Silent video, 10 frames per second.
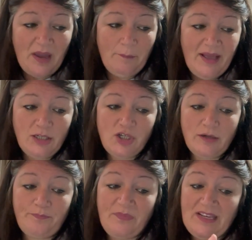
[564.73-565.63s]
And
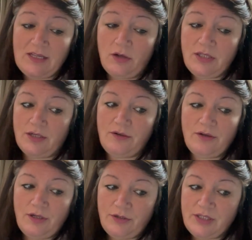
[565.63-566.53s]
Belgium, it's also
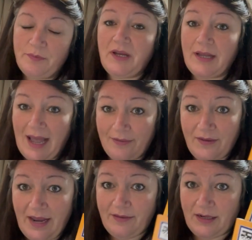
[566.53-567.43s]
Luxembourg and
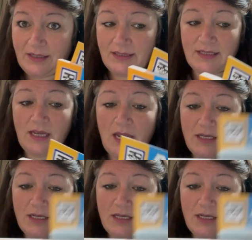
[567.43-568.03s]
the Netherlands.